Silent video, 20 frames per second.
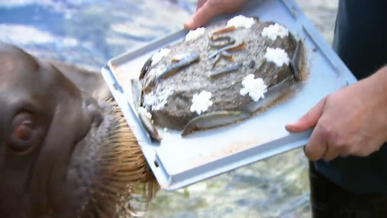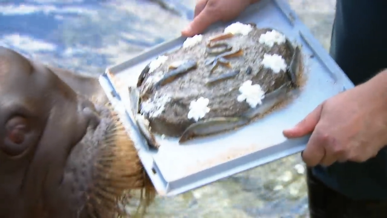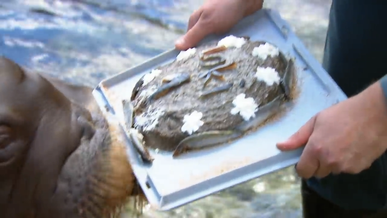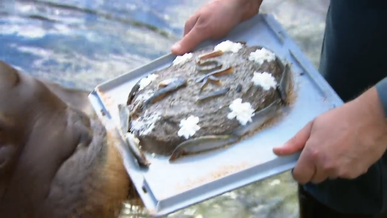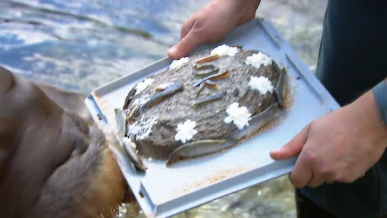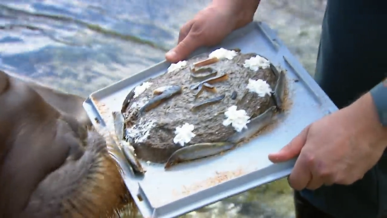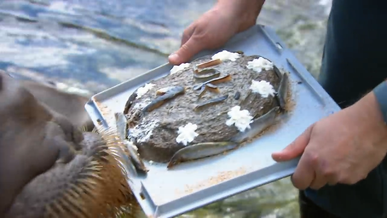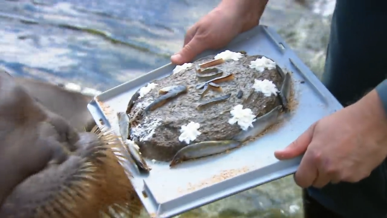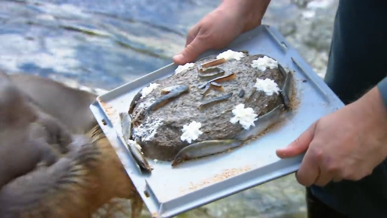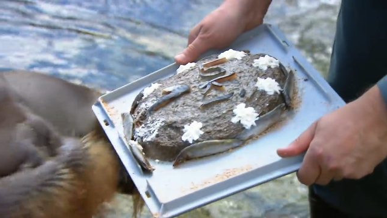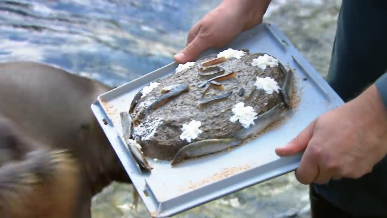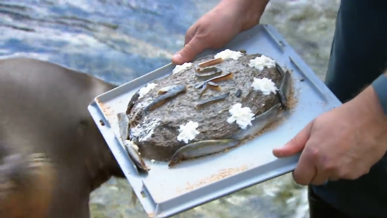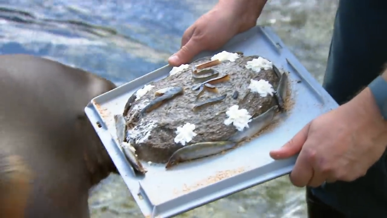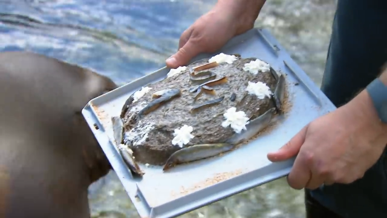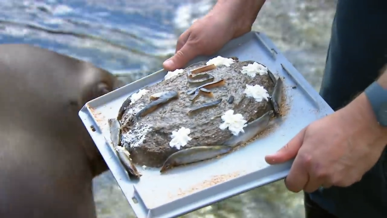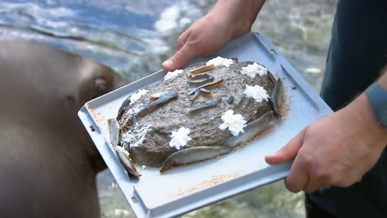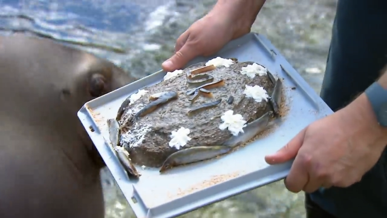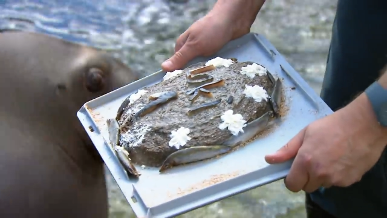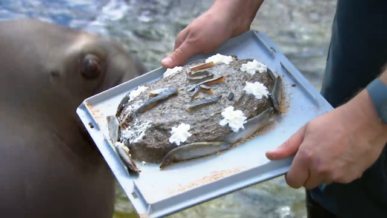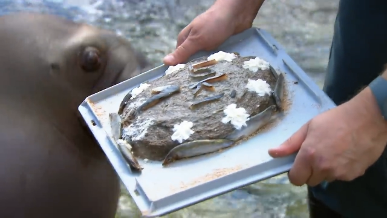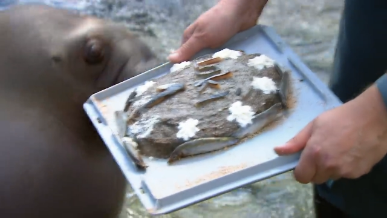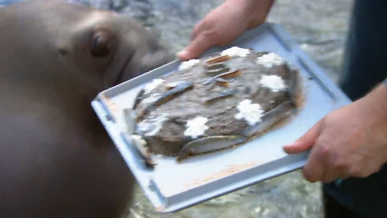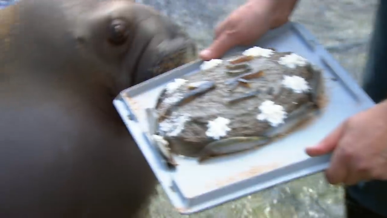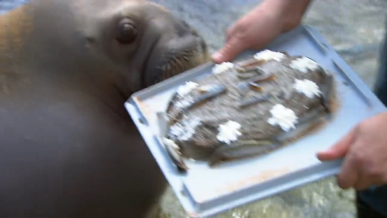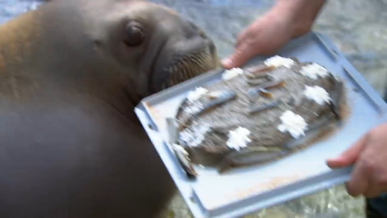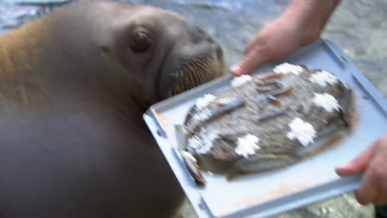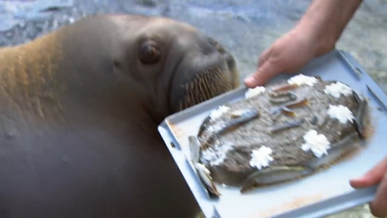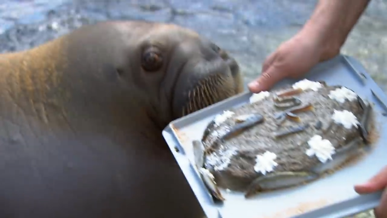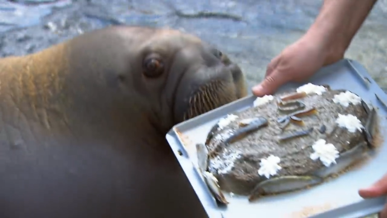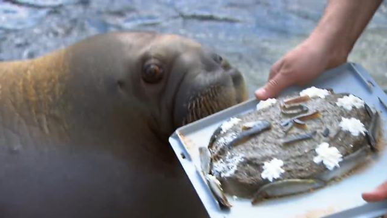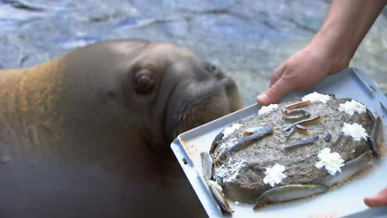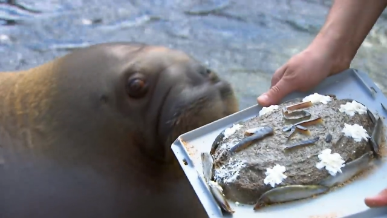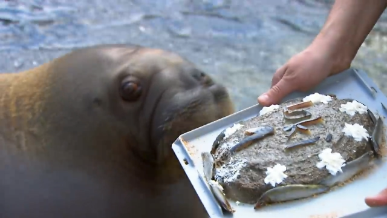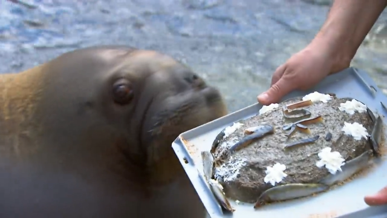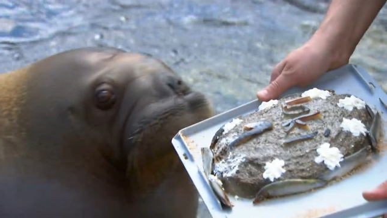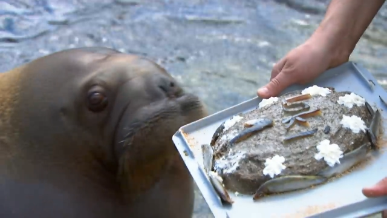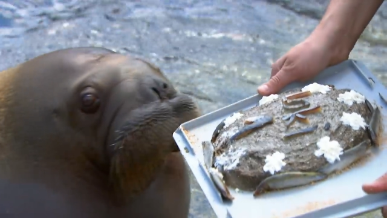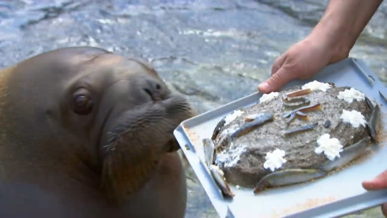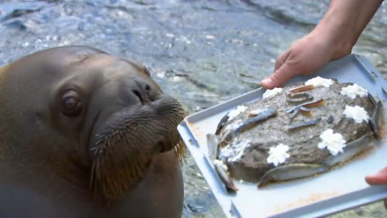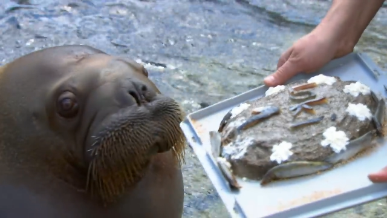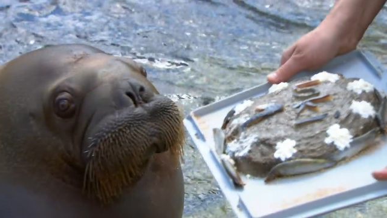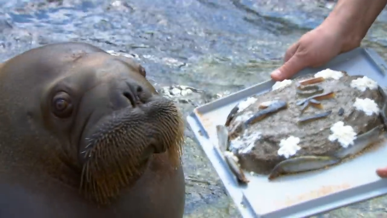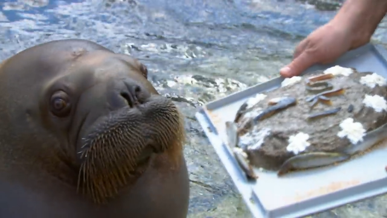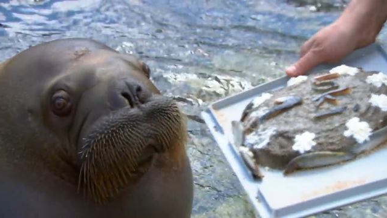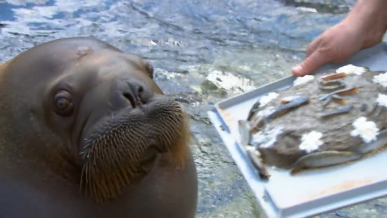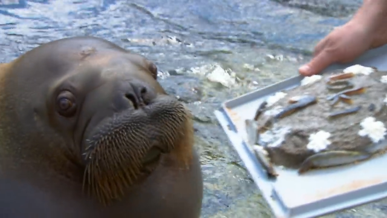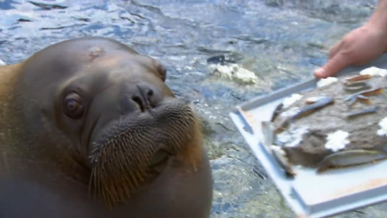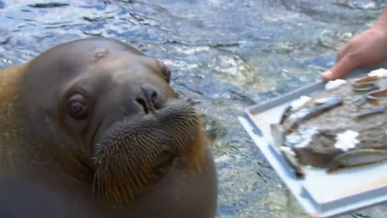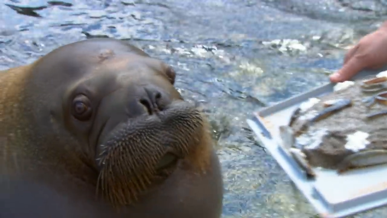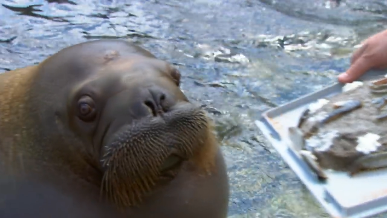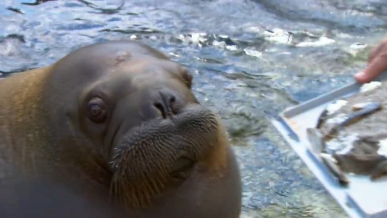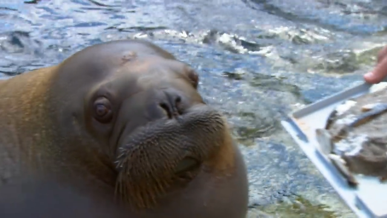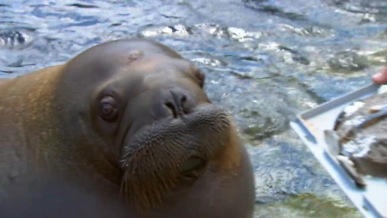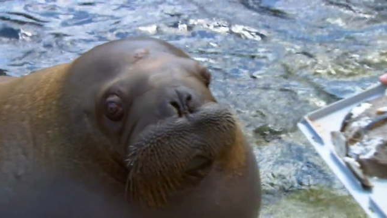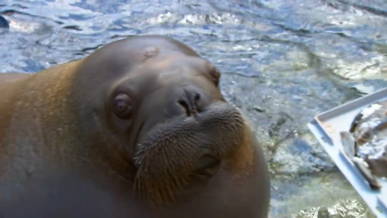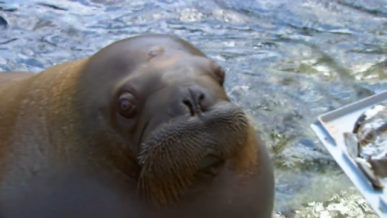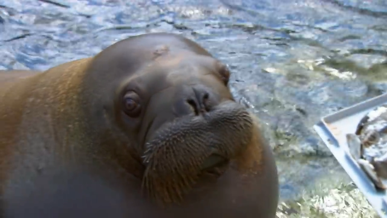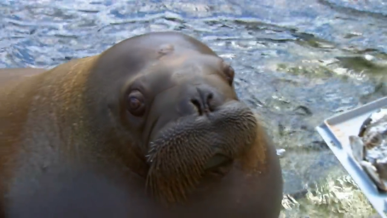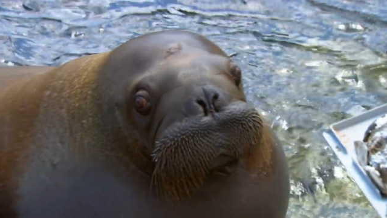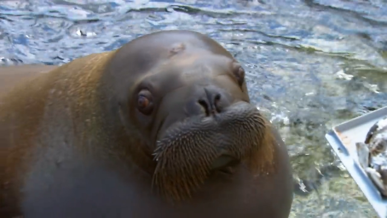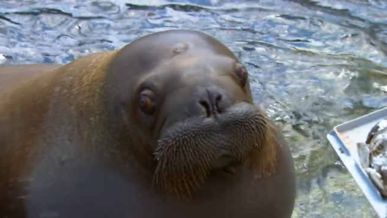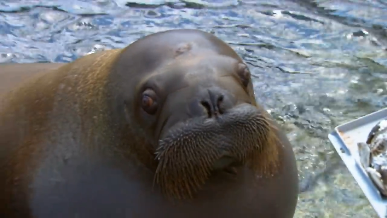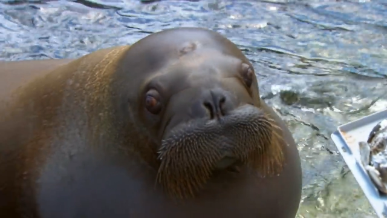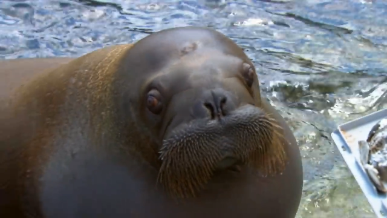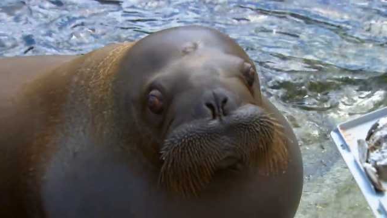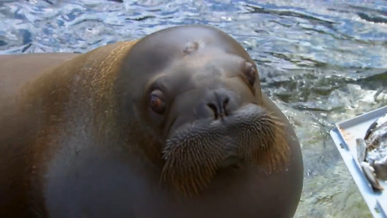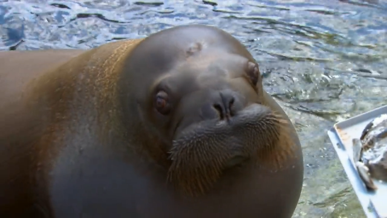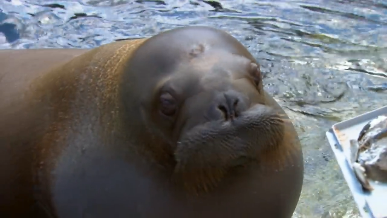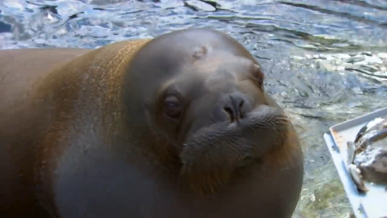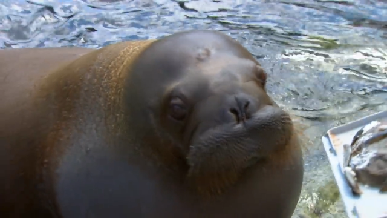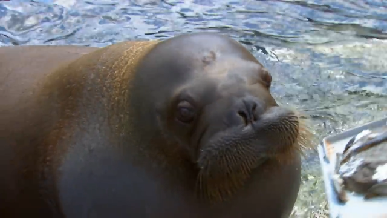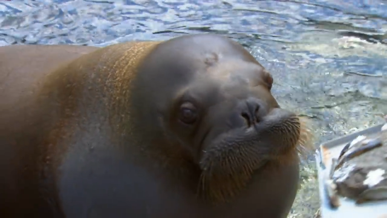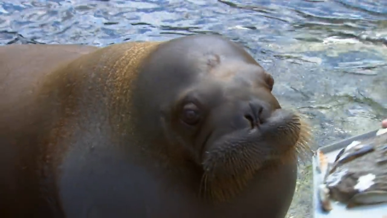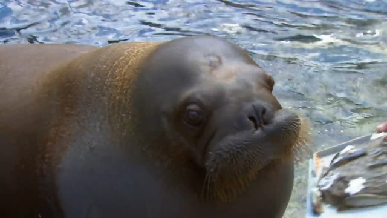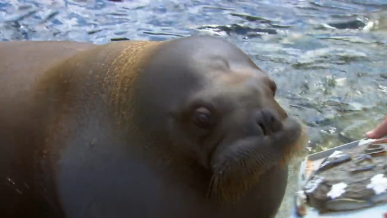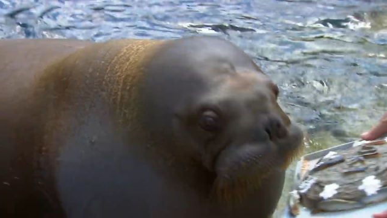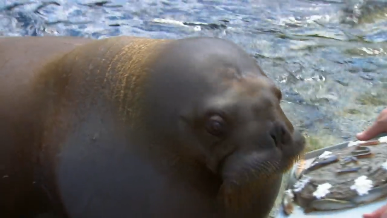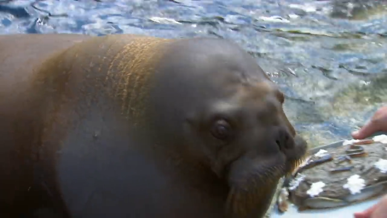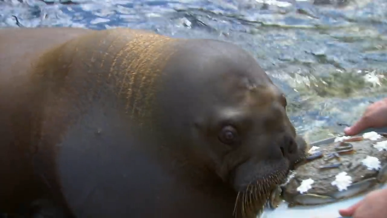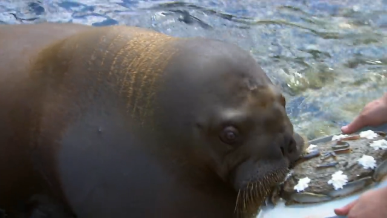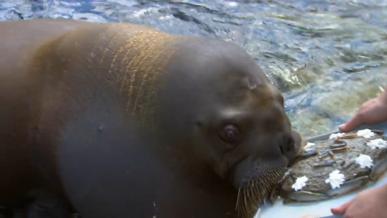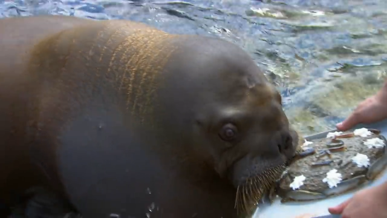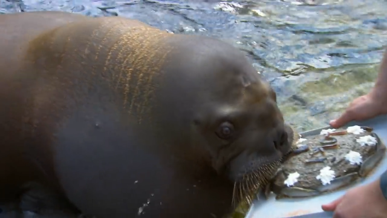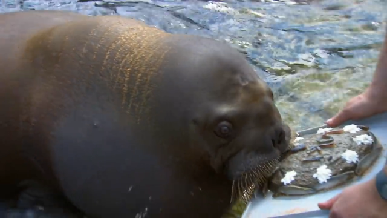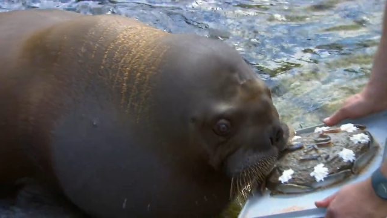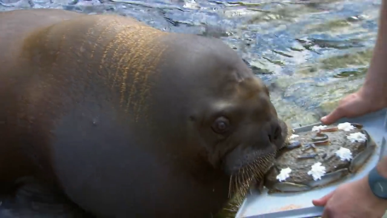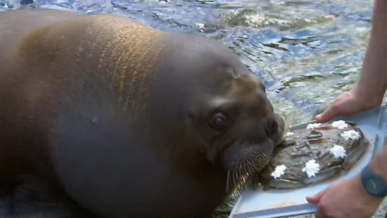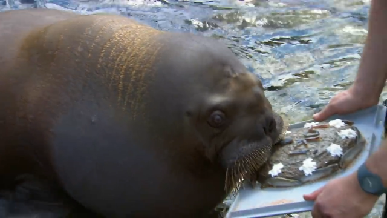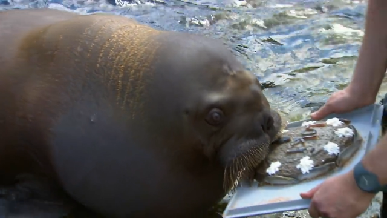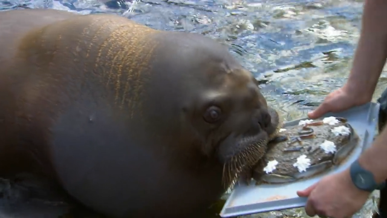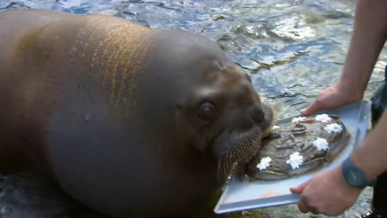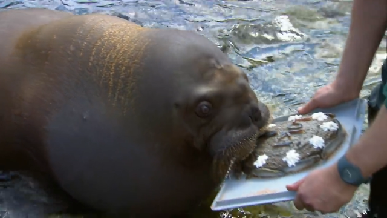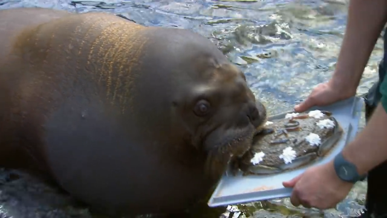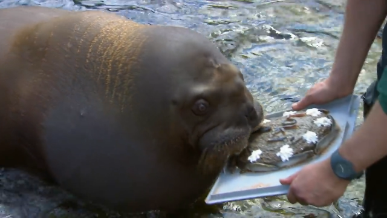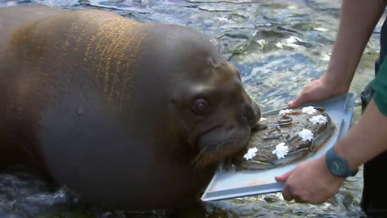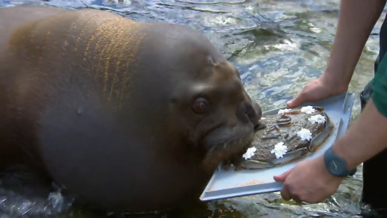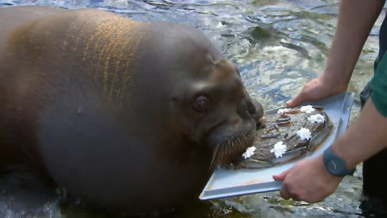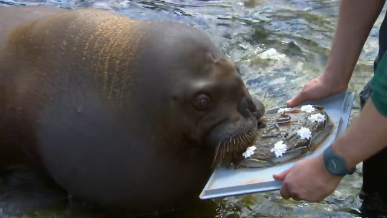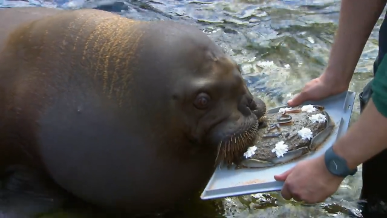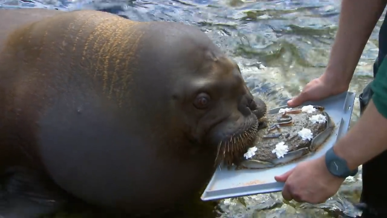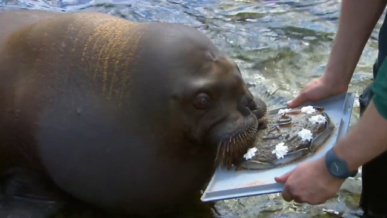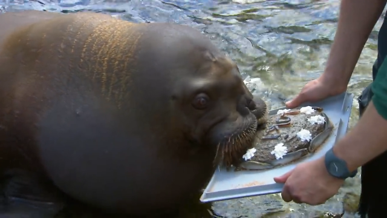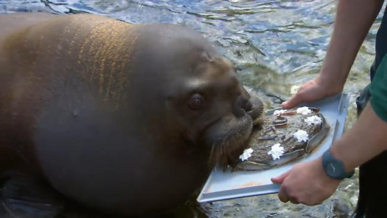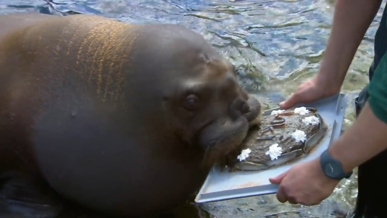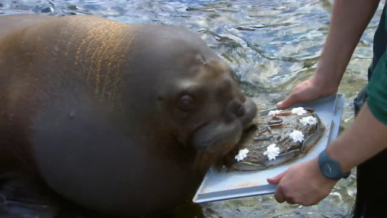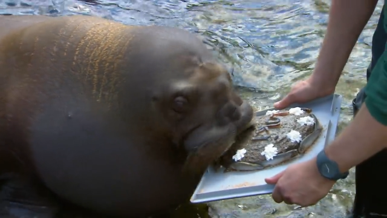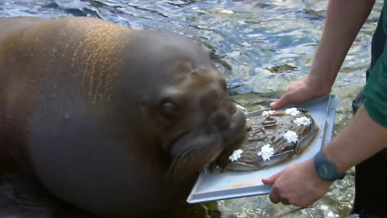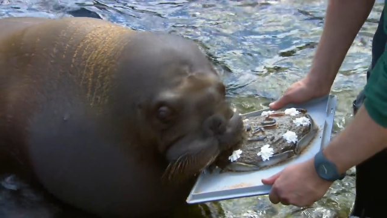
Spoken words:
Nobody's mouth can be seen.